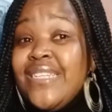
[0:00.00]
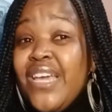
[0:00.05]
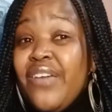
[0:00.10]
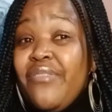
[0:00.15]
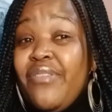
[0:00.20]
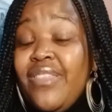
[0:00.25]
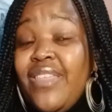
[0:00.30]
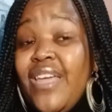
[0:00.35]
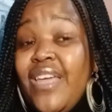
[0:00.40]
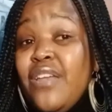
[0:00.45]

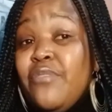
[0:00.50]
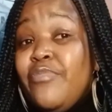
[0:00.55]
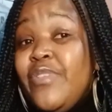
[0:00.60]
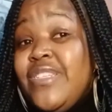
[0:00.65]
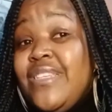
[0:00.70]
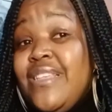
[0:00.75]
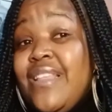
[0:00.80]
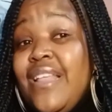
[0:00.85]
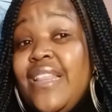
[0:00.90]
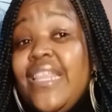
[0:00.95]
ever that
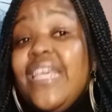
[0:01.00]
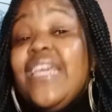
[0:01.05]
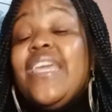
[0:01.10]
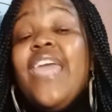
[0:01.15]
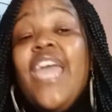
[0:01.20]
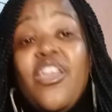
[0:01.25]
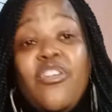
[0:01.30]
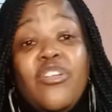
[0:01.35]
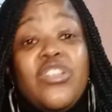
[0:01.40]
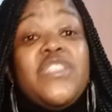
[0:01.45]
busy that they
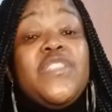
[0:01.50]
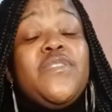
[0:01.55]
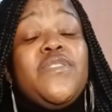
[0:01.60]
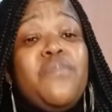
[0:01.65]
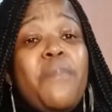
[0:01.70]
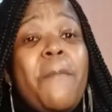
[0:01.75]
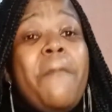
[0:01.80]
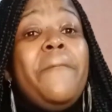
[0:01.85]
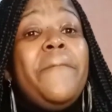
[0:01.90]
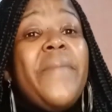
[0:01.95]
cannot
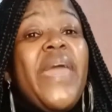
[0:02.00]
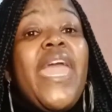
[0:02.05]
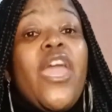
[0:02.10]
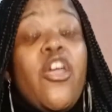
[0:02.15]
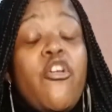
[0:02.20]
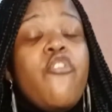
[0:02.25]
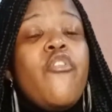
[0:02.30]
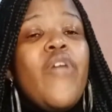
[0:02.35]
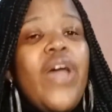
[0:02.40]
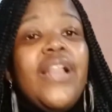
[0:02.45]

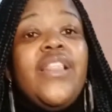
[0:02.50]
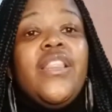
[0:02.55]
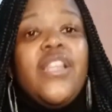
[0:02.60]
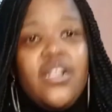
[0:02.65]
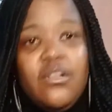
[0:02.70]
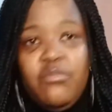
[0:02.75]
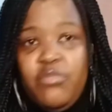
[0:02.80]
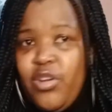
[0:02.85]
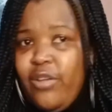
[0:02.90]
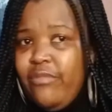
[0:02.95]
spare a
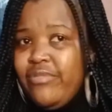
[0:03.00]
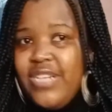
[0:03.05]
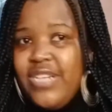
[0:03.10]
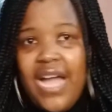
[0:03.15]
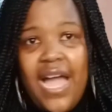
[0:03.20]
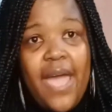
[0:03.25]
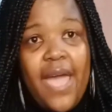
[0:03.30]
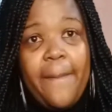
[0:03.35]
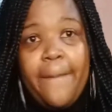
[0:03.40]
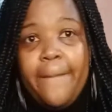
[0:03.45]
little bit of
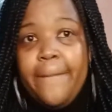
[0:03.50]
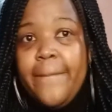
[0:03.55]
time.